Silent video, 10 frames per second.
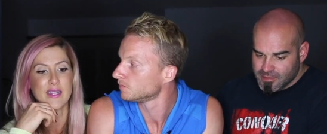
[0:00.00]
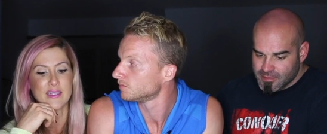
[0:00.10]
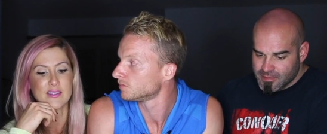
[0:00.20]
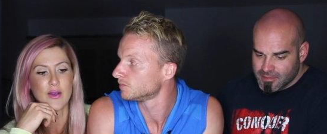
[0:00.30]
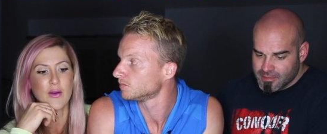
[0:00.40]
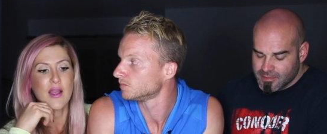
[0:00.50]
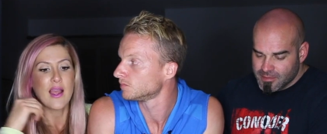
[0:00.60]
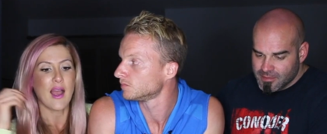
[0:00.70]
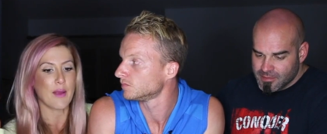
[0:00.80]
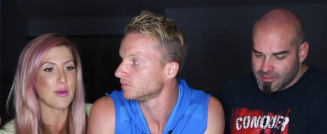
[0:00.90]
Speaker 1: it. So
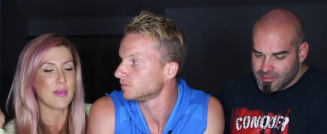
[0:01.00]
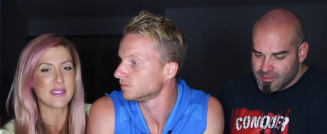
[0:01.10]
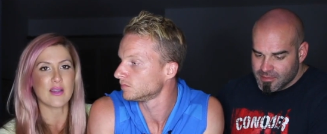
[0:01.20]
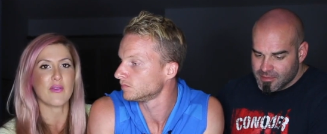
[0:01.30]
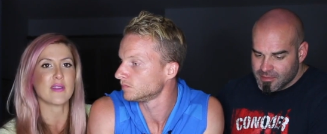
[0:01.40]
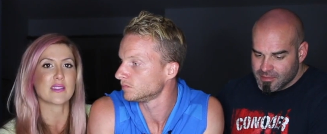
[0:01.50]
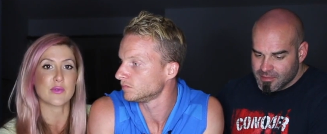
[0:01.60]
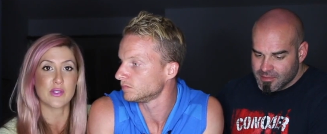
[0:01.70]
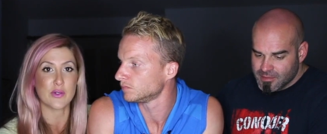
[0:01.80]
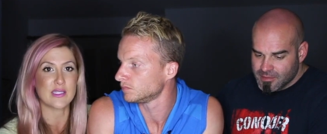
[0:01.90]
I put myself on
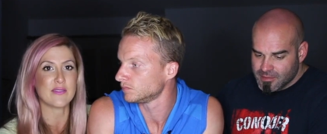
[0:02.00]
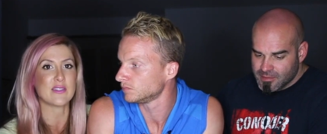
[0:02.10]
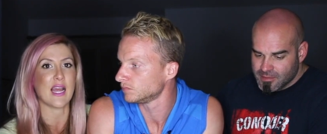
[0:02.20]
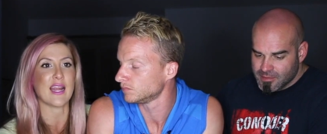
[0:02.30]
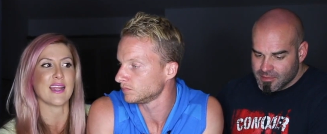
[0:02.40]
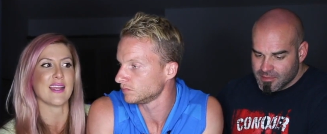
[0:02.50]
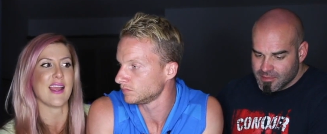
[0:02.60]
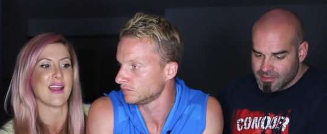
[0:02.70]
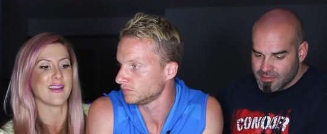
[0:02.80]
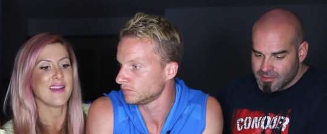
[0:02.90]
this restrictive diet
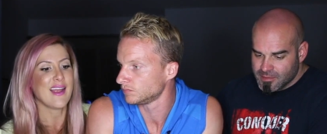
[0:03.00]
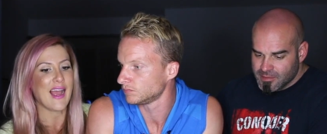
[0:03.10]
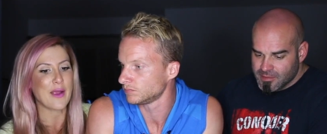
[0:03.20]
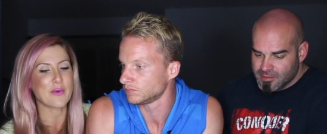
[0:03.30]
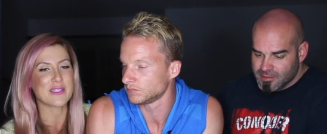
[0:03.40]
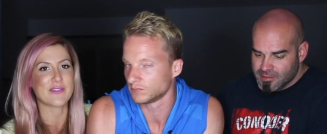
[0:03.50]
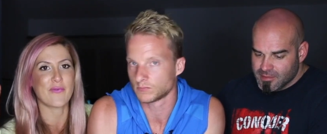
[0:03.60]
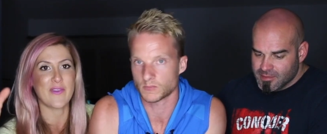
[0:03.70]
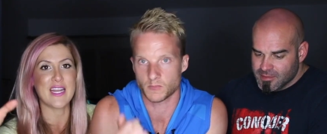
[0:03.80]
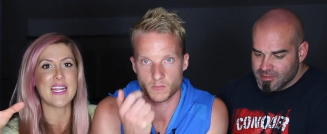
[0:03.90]
and I was
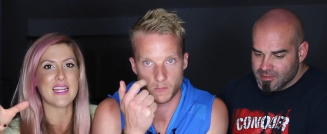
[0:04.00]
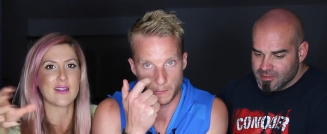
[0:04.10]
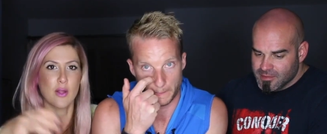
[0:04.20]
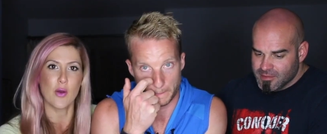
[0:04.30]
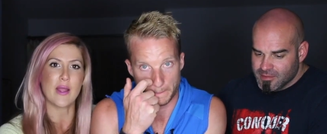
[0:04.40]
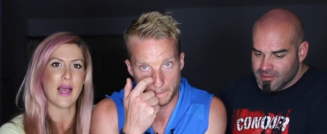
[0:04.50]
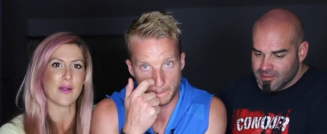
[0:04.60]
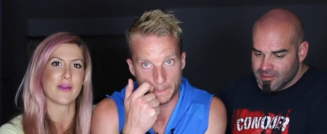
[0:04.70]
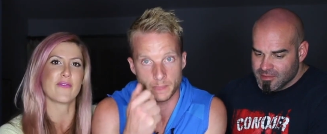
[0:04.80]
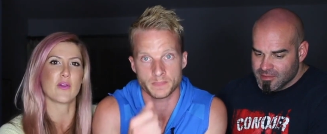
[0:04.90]
fitting in
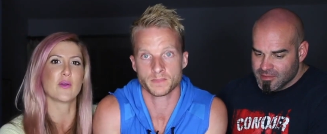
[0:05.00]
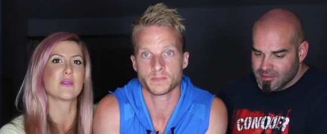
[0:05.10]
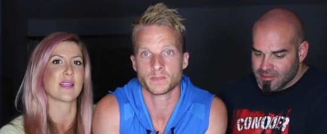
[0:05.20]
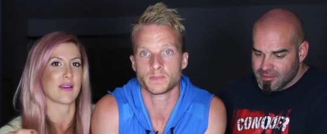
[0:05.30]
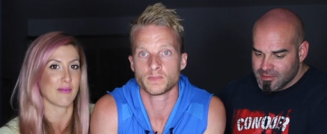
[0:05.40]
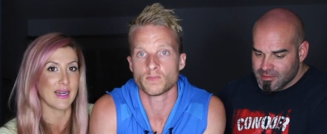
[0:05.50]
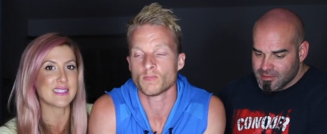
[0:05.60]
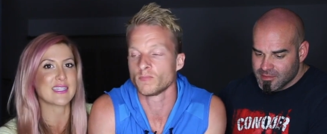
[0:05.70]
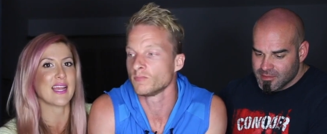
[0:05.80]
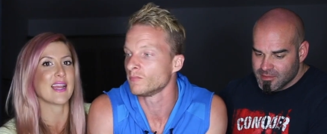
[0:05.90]
low-calorie foods like
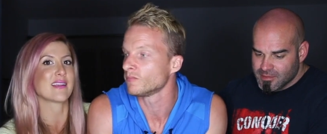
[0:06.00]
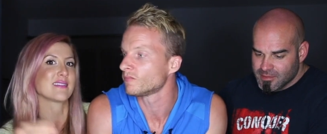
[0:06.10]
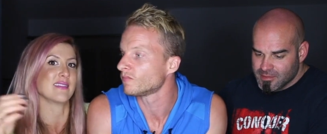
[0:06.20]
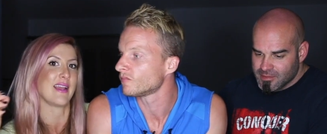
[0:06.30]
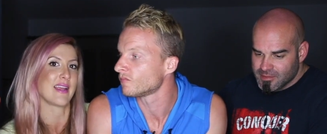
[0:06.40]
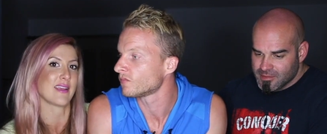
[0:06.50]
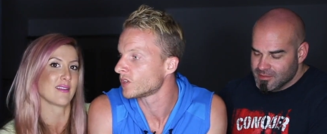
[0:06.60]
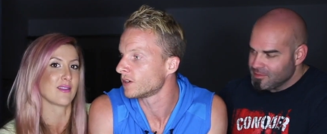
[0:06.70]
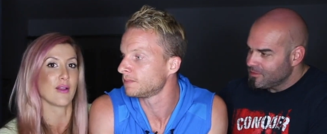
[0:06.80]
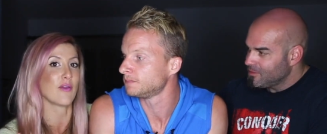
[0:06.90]
rice cakes and
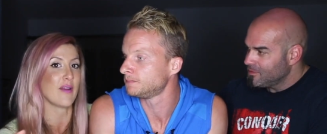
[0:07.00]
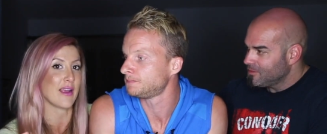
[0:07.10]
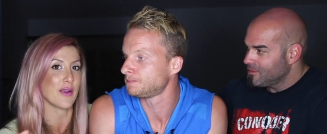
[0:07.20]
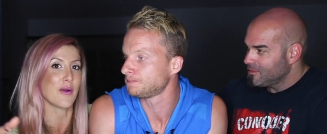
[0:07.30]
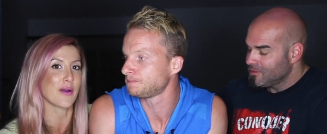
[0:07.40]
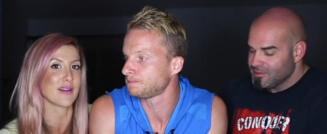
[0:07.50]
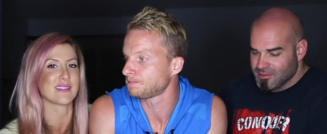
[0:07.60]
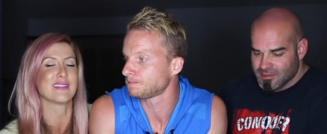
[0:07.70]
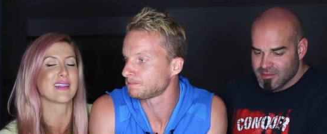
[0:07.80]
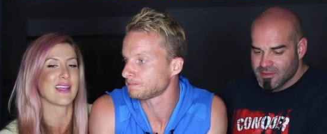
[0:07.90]
like low-fat
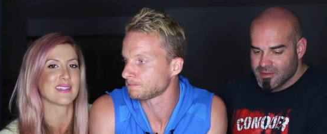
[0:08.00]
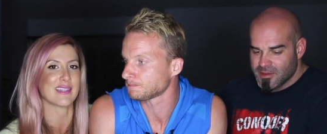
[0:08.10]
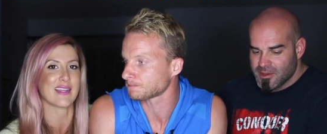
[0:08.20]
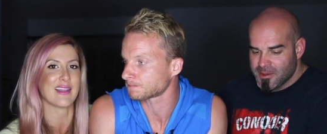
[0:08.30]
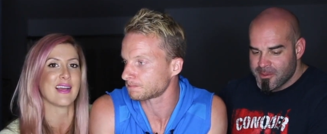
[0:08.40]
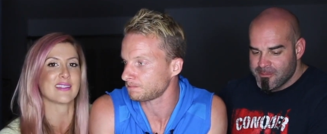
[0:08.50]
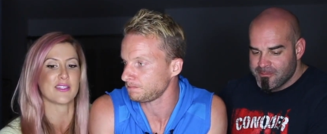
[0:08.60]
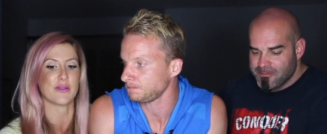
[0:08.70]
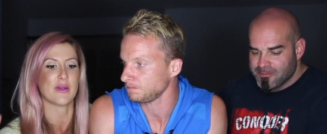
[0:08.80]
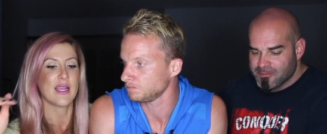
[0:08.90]
yogurts and things like that
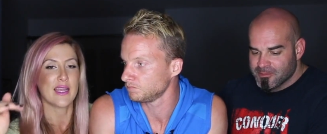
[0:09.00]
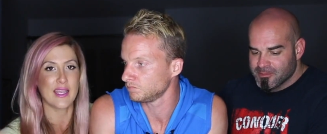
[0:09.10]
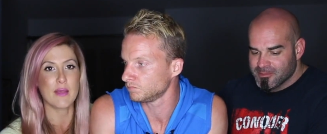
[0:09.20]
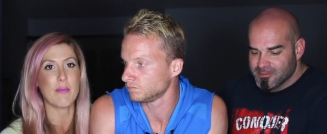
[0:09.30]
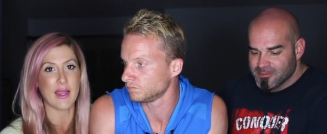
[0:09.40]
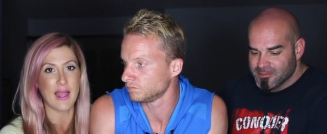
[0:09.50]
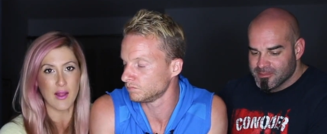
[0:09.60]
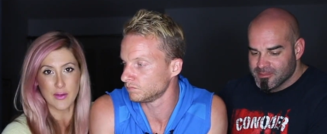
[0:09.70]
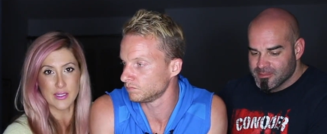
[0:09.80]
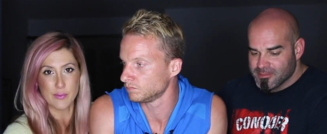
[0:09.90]
to keep my
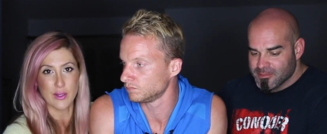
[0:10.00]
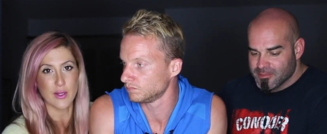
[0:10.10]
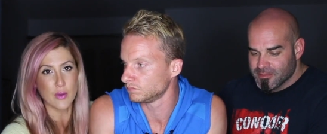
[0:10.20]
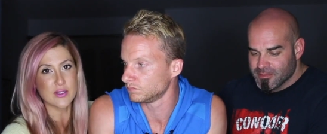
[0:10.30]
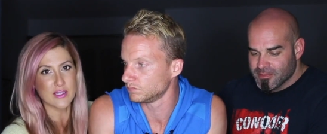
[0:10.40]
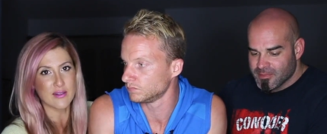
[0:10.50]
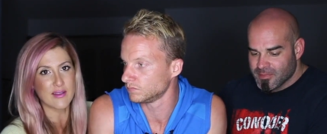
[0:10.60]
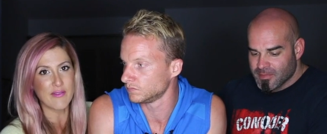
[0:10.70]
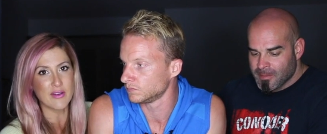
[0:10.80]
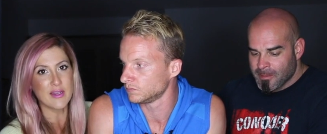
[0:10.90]
calories below a
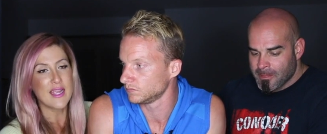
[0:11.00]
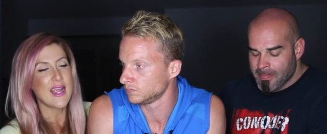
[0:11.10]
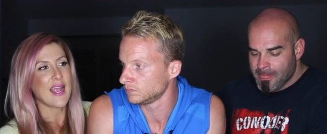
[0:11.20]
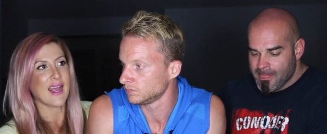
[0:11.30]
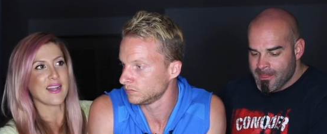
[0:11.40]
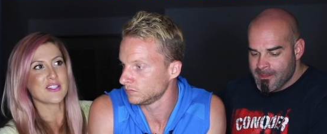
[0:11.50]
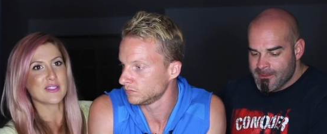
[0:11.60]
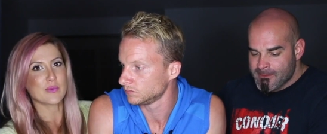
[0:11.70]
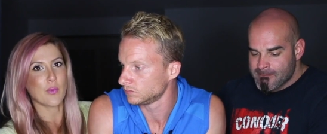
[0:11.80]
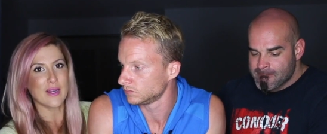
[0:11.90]
certain level. And I
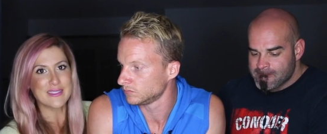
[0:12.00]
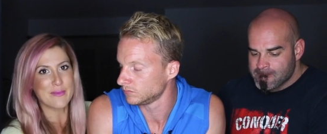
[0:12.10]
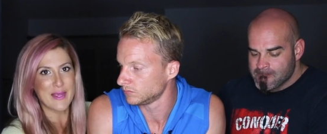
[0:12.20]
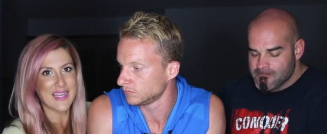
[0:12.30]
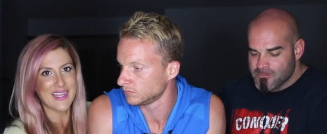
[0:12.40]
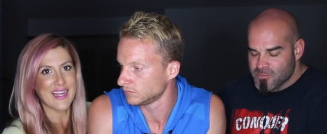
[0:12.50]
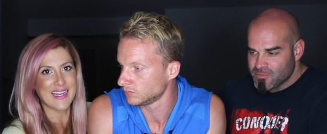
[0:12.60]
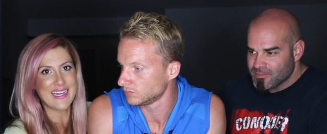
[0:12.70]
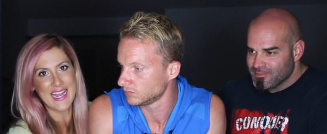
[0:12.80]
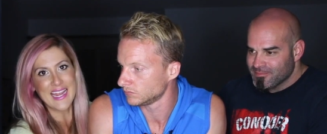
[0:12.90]
just wasn't making
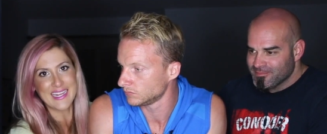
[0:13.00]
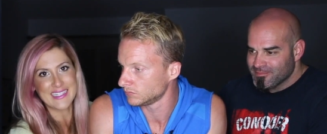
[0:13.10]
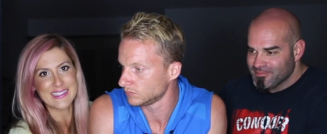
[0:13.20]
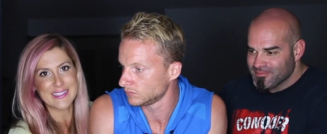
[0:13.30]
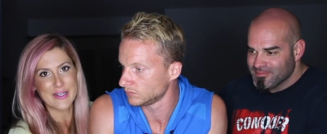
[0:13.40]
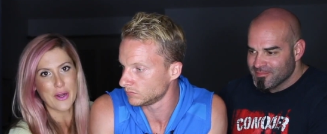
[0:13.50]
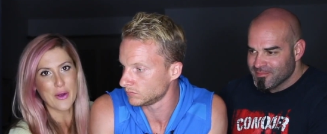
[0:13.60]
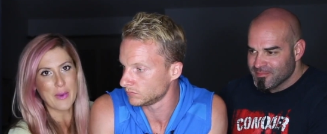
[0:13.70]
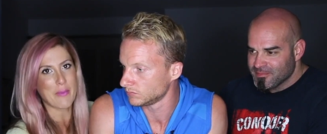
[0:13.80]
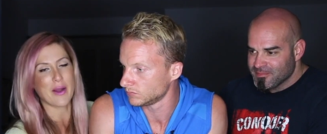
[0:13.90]
any gains, you
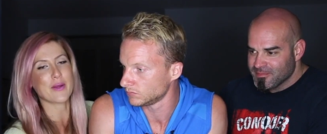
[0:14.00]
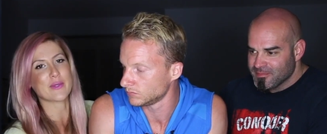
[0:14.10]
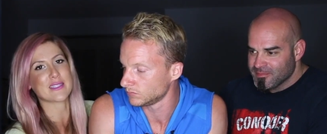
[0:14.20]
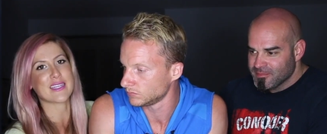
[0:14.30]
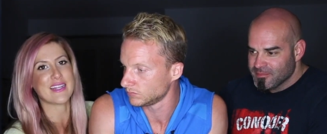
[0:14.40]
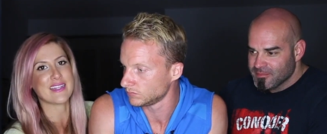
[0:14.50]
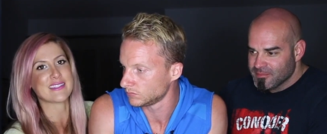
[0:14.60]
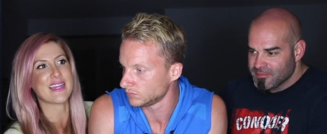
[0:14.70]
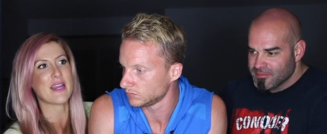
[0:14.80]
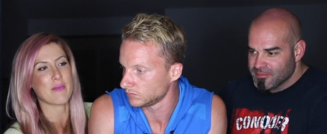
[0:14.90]
know? My body was looking
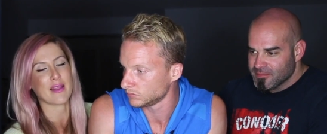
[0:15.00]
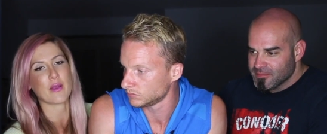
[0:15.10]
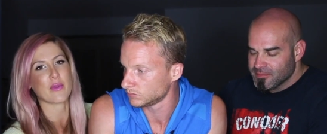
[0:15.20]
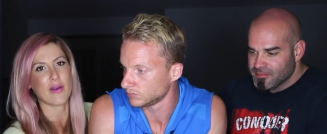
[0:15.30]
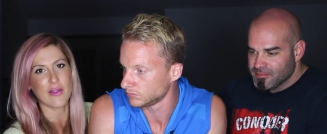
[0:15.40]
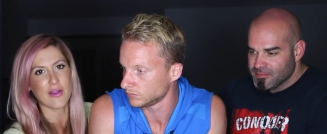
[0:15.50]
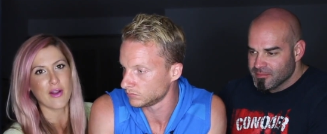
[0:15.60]
the same. And like with all the